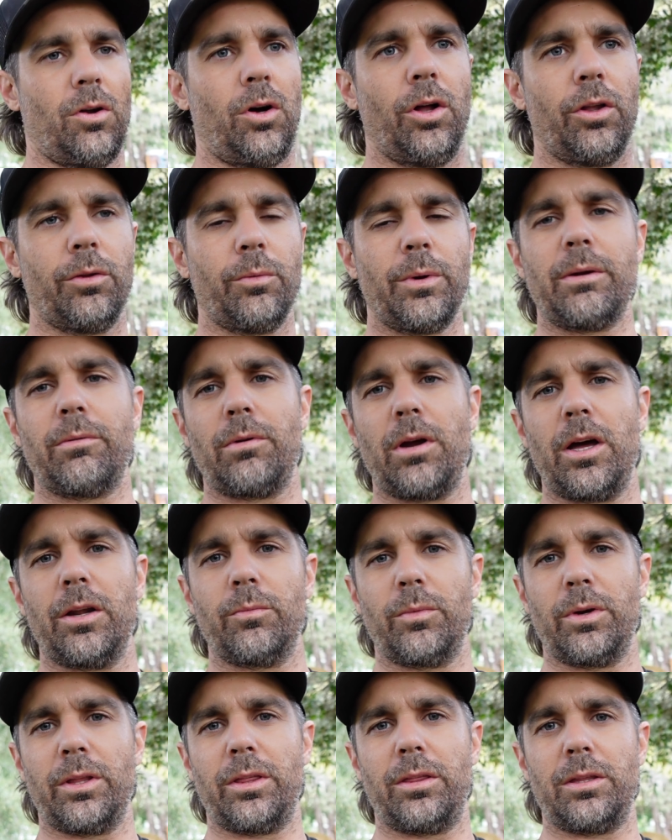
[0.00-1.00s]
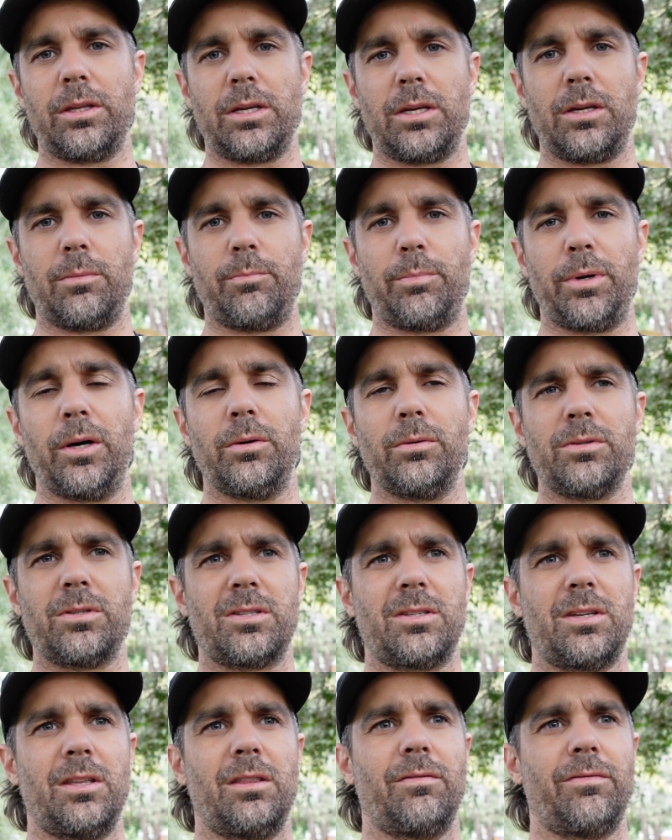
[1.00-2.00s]
all the way run with the
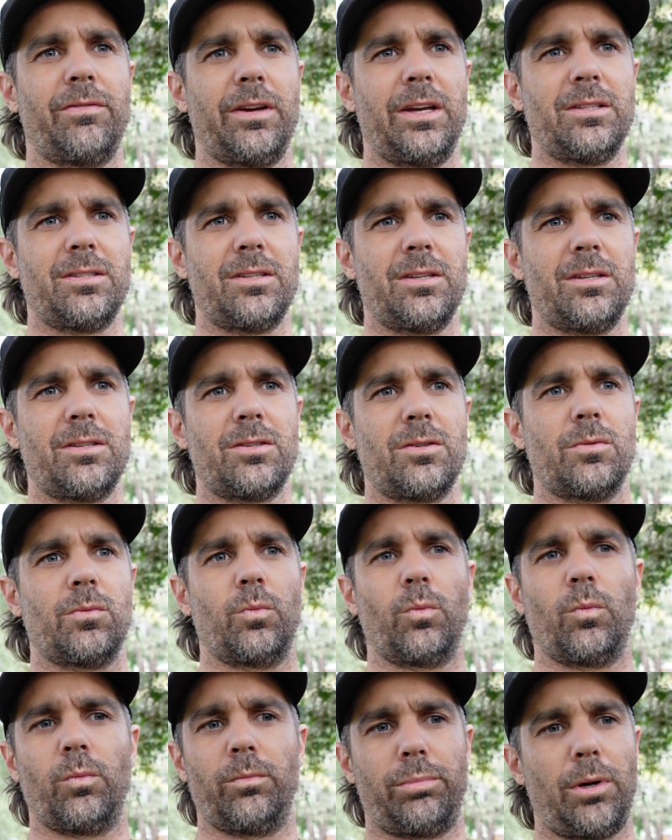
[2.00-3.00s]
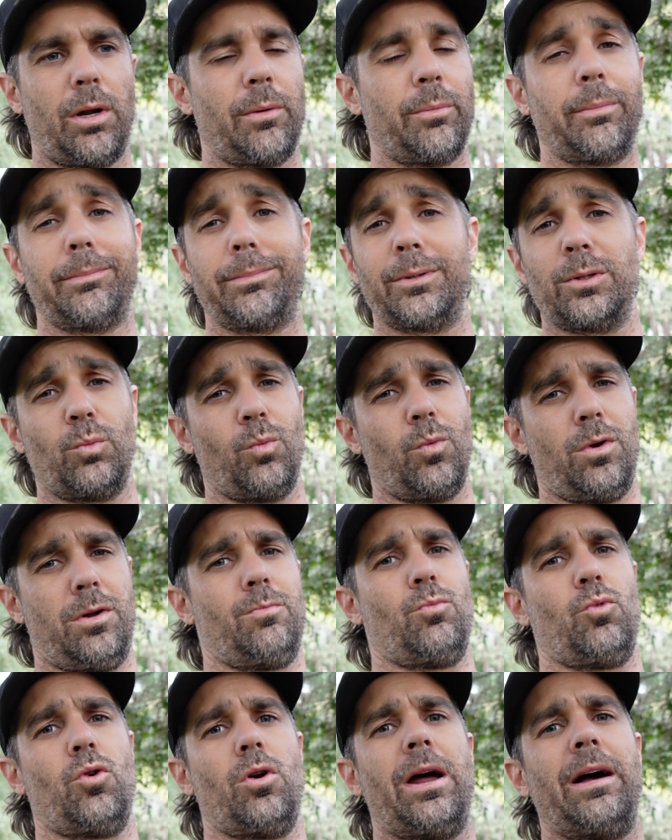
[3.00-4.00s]
posts and the fences, probably one
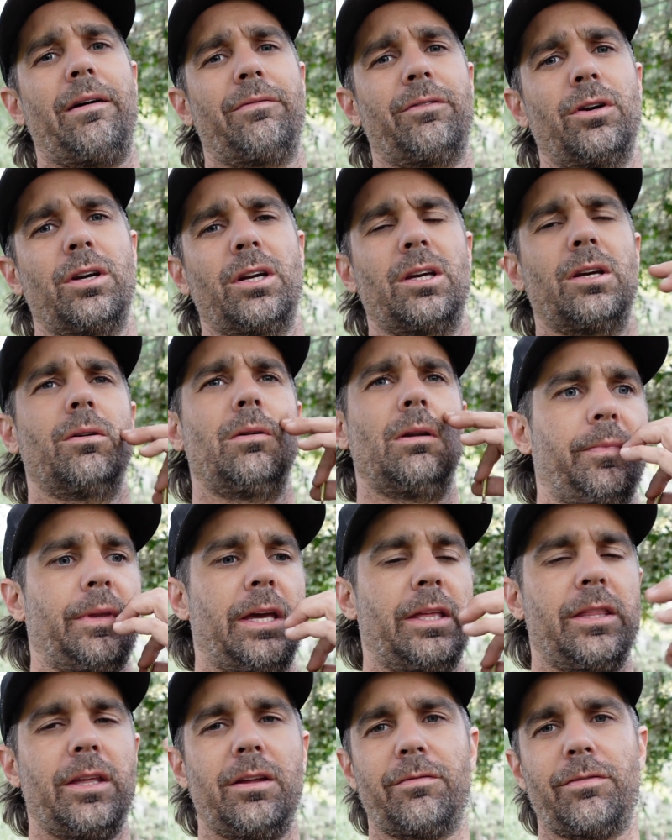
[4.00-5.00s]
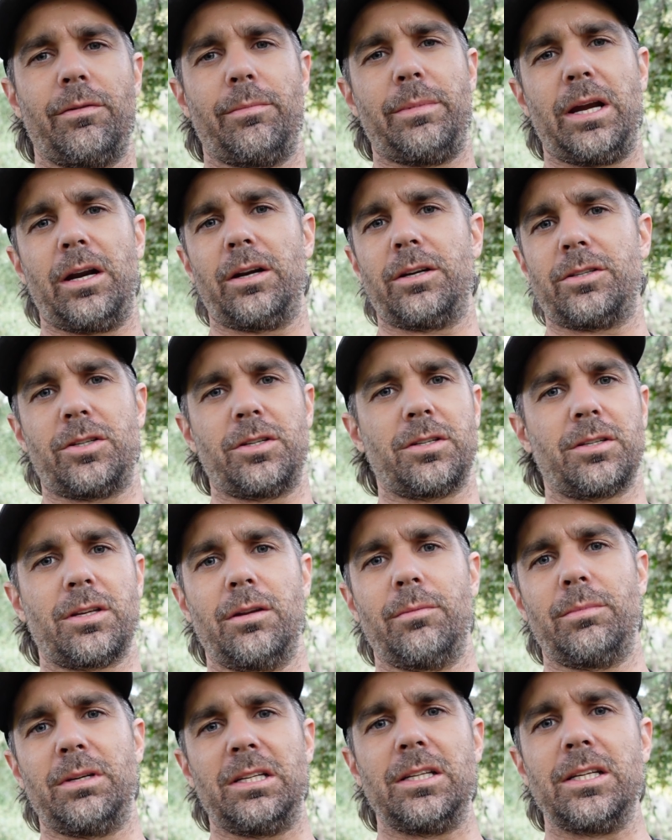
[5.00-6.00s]
more afternoon. And then from there, it's just
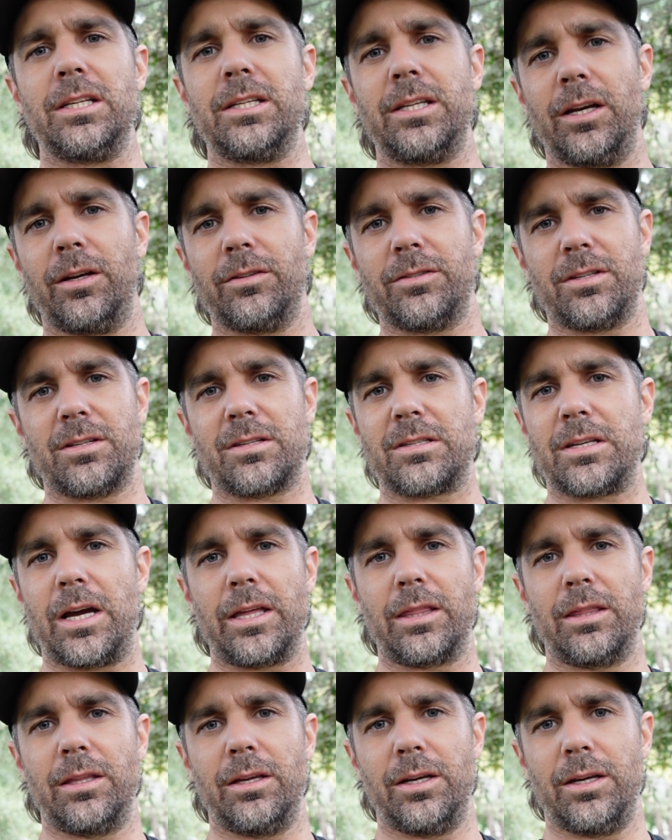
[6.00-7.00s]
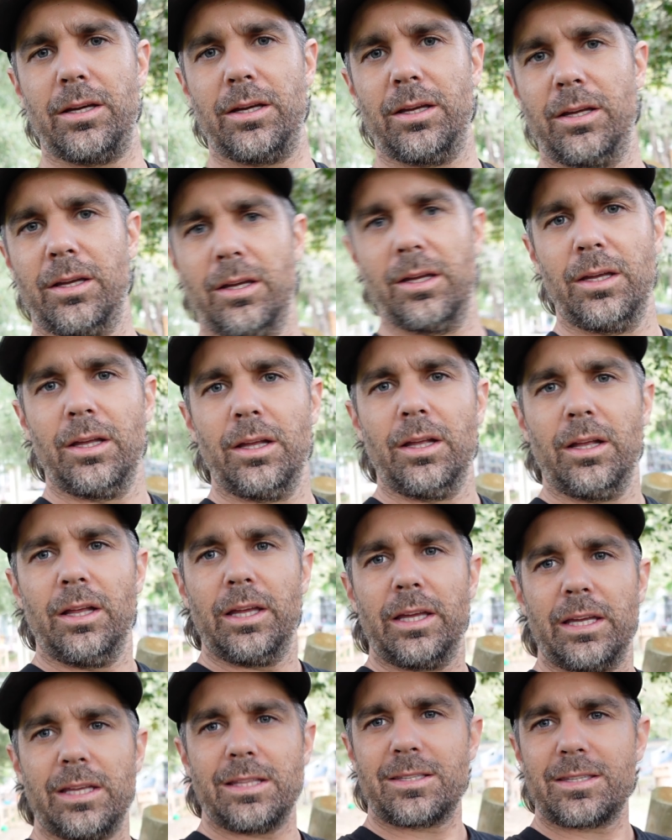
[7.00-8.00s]
gonna be details inside the
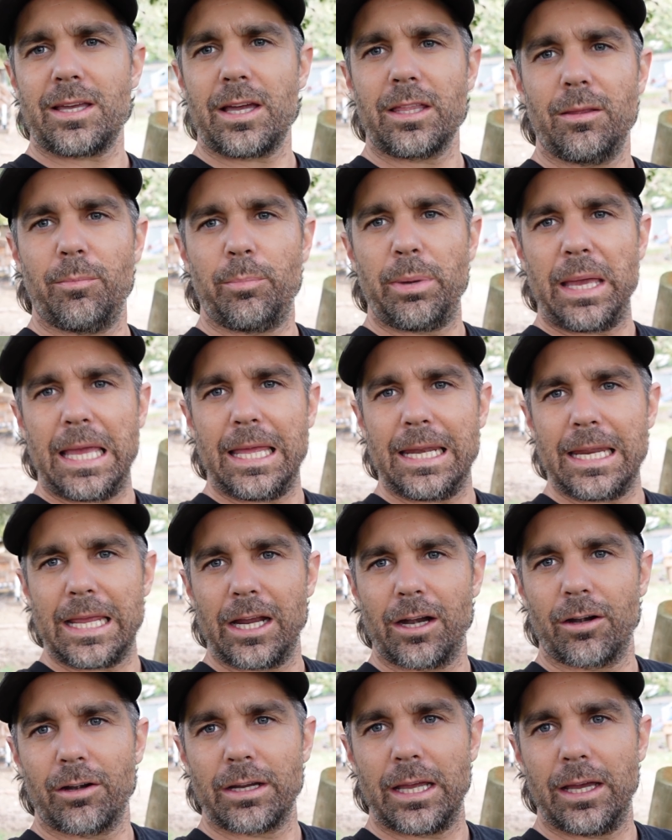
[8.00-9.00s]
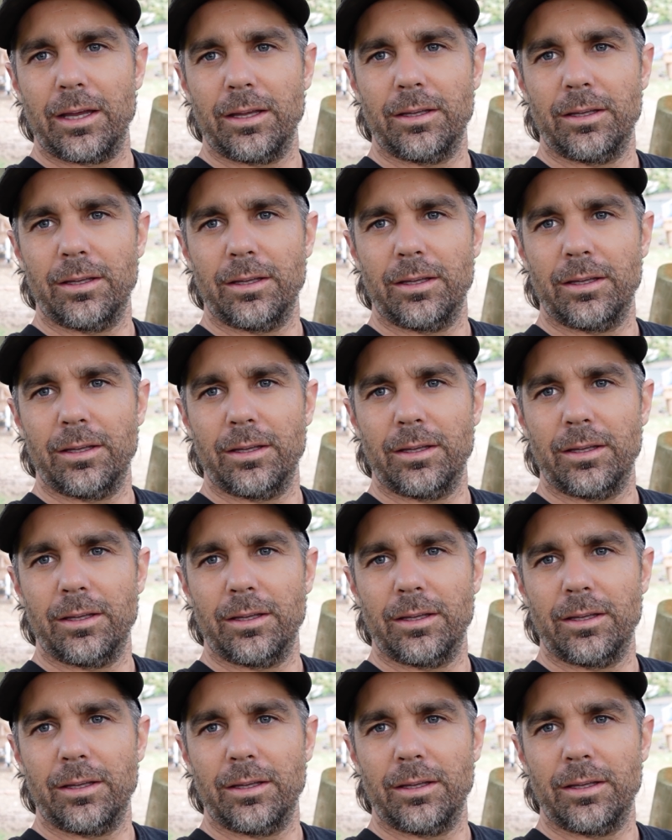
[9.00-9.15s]
pen area.